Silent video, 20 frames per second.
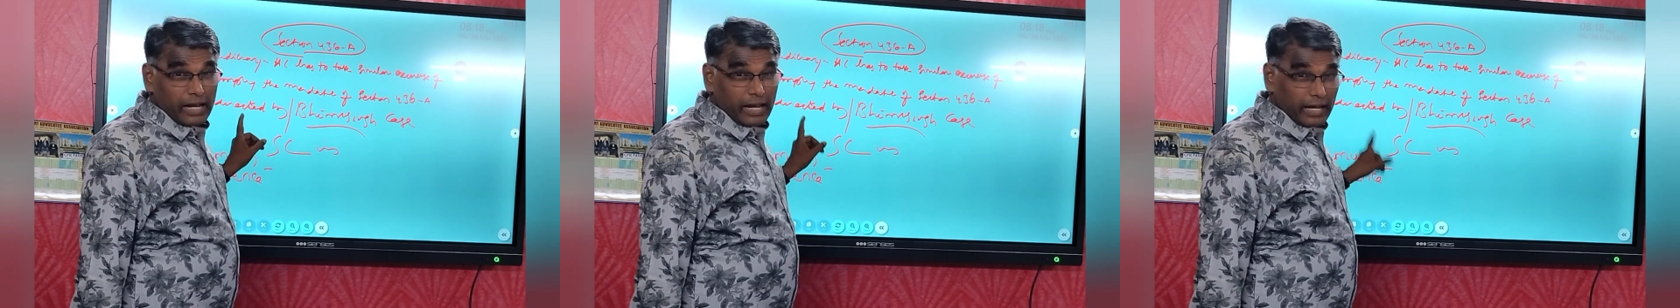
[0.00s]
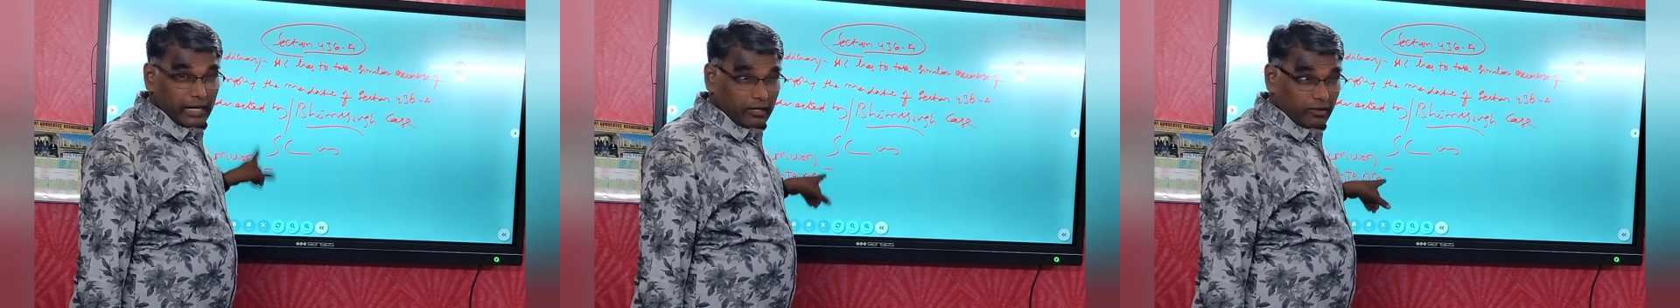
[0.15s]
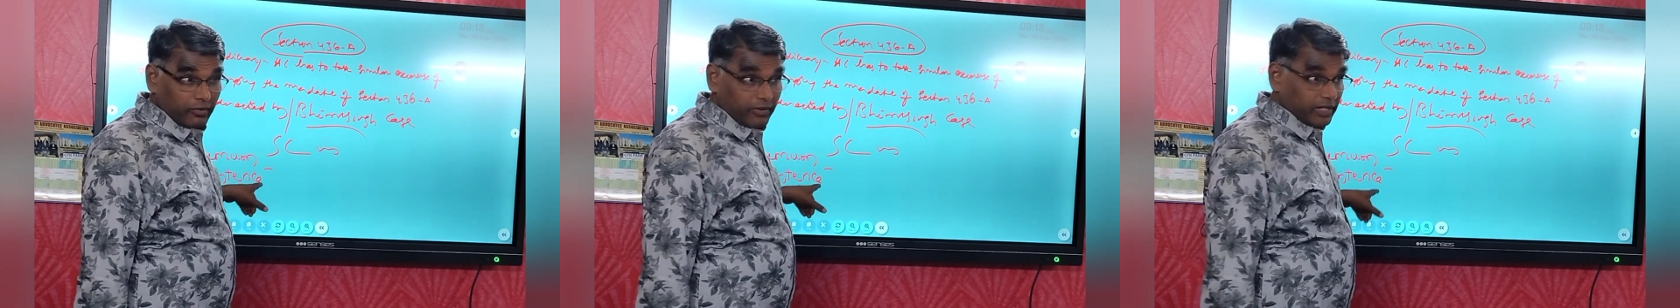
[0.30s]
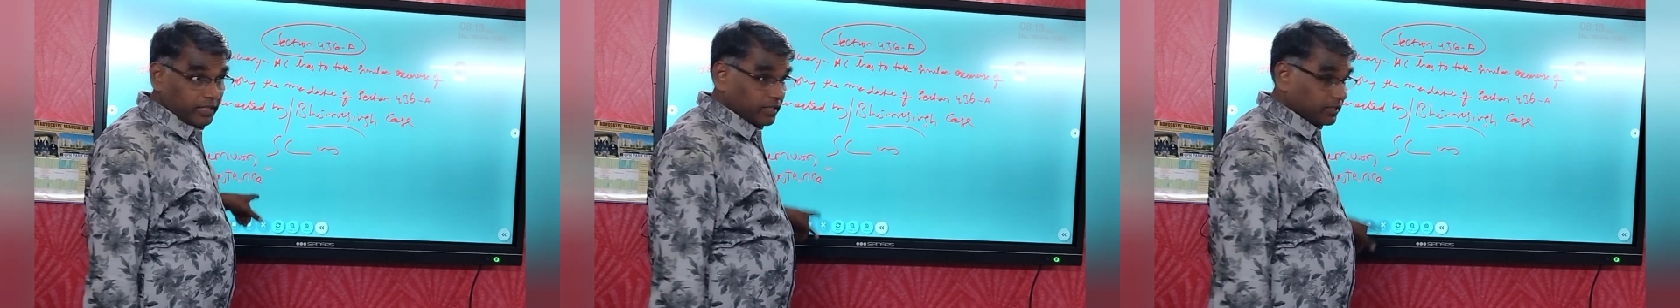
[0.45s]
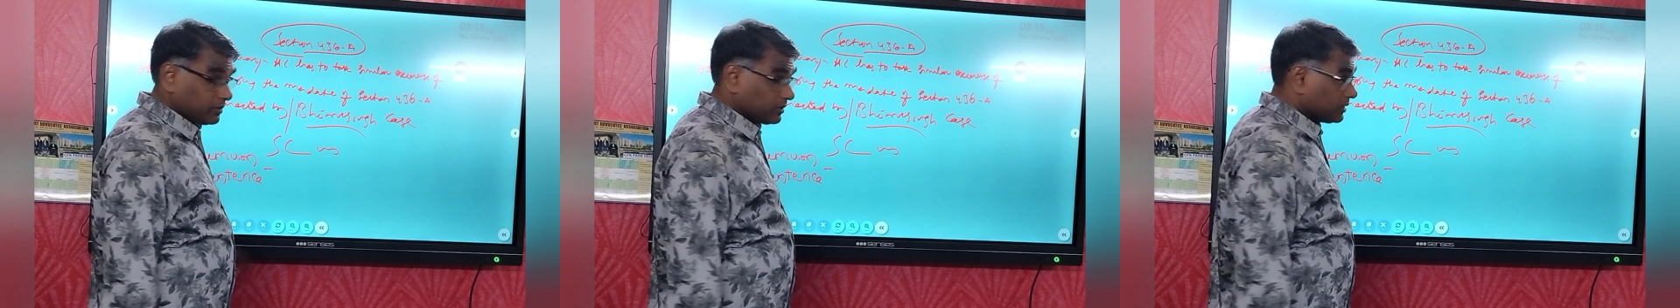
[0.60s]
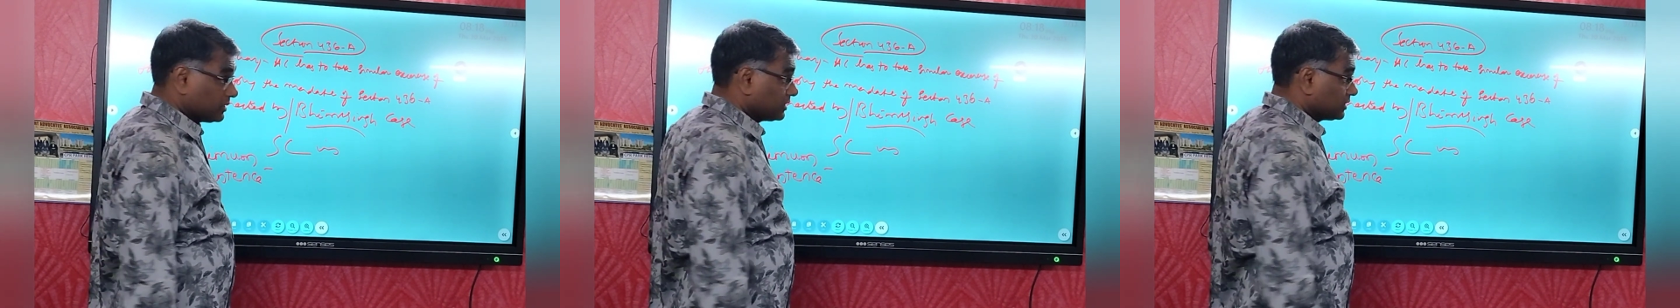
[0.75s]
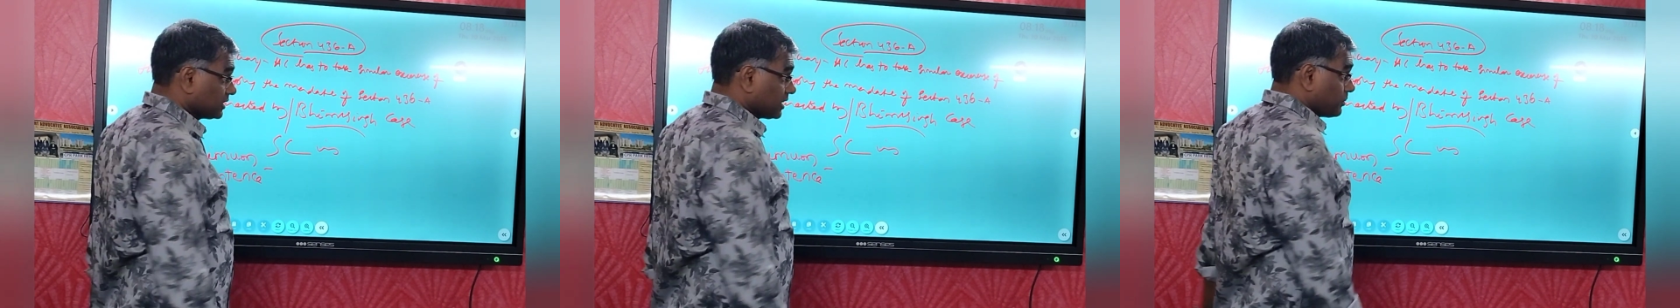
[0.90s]
inquiry.
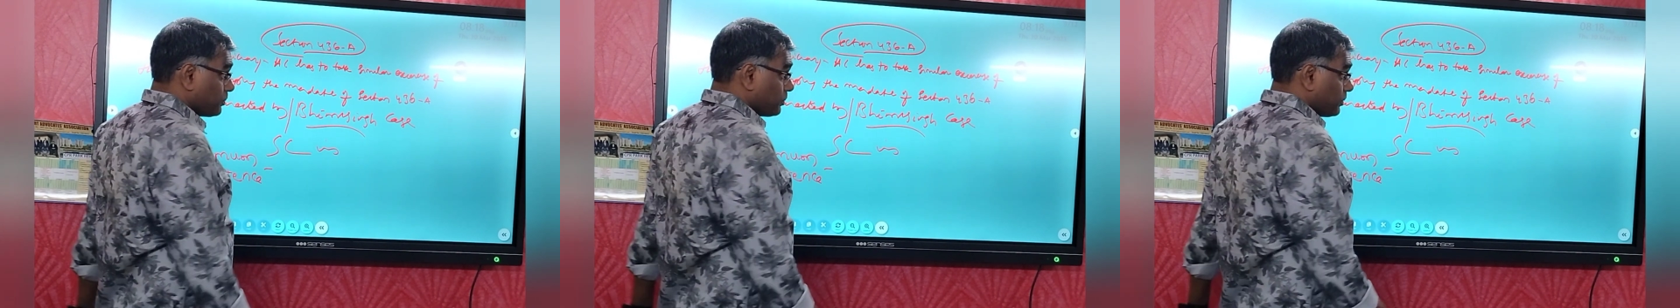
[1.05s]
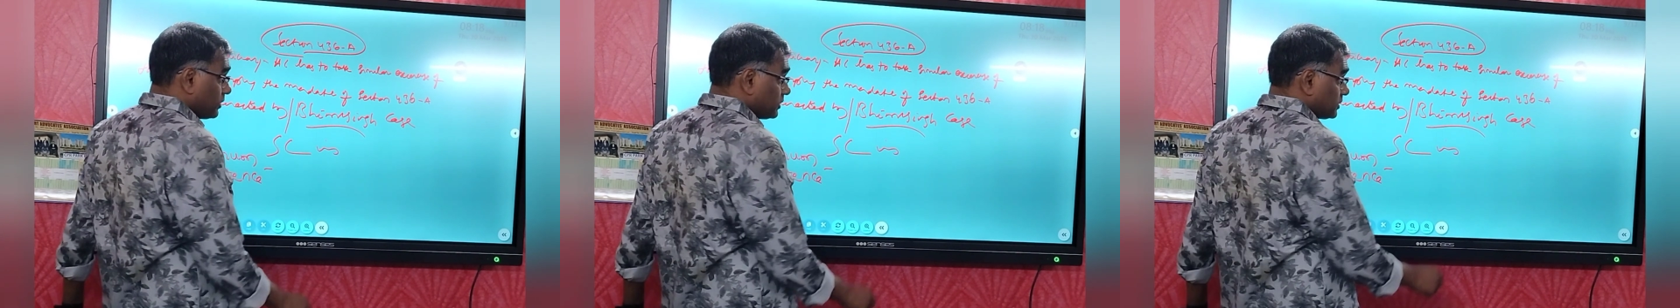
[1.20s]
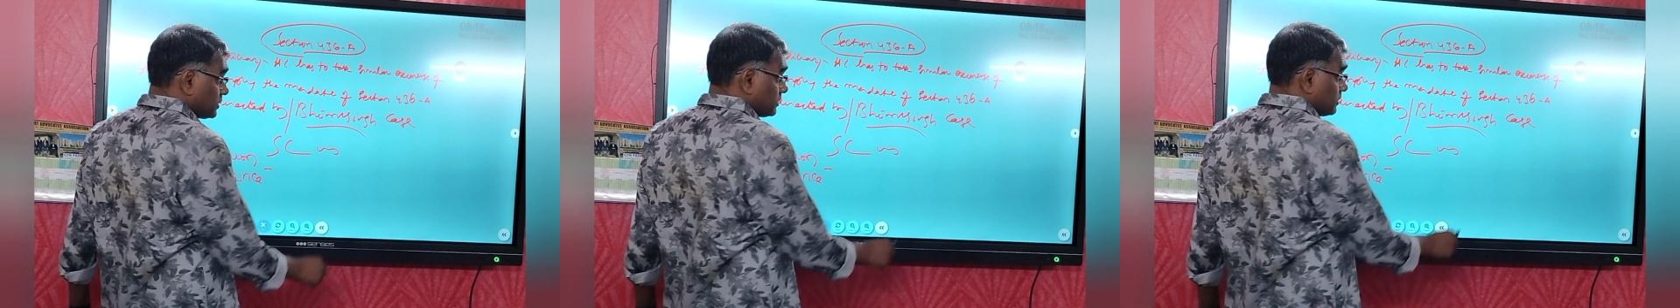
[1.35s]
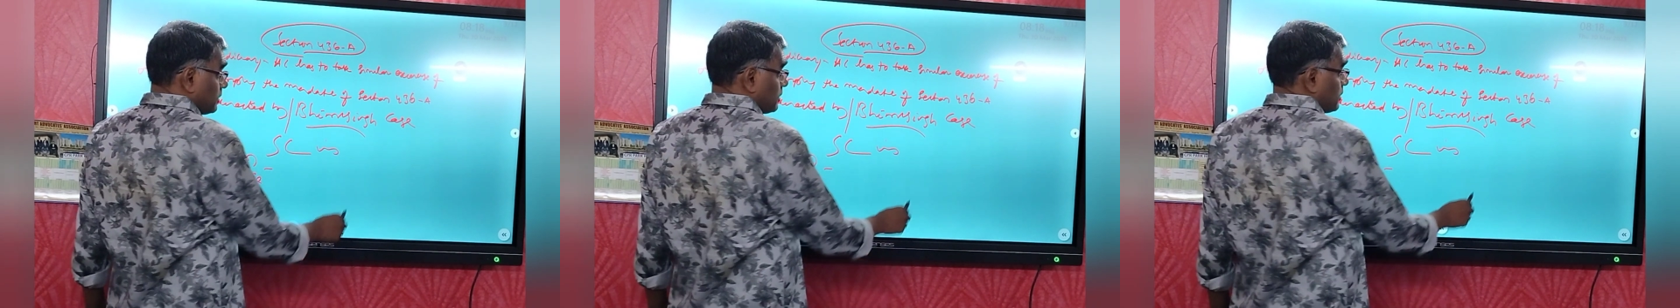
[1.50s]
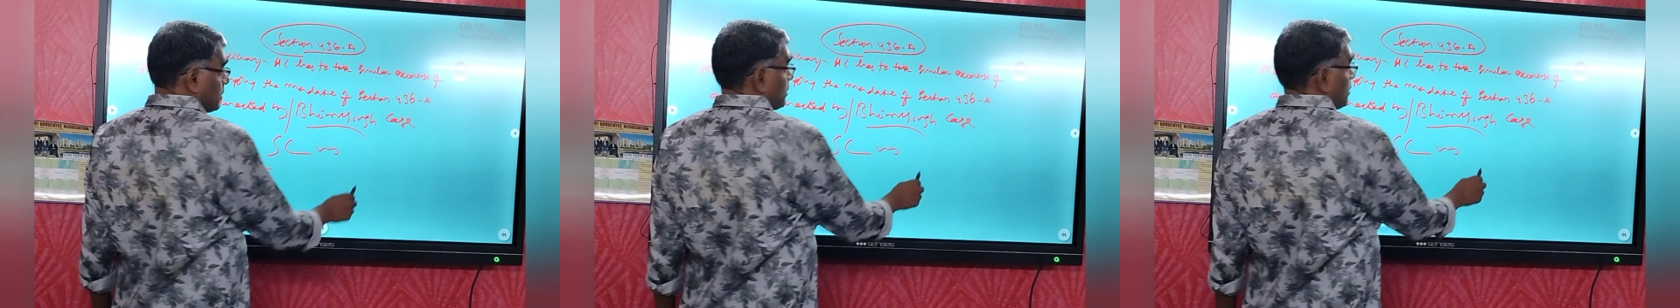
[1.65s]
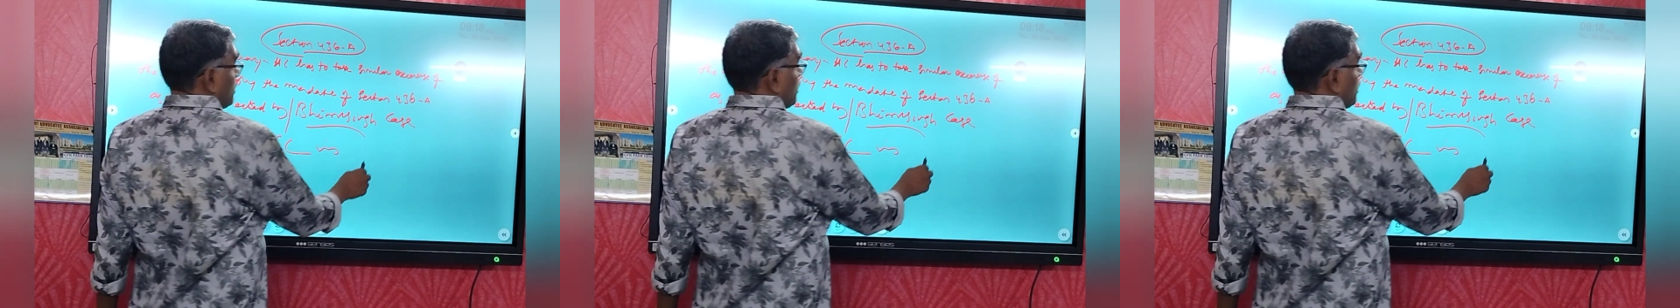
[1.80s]
Suppose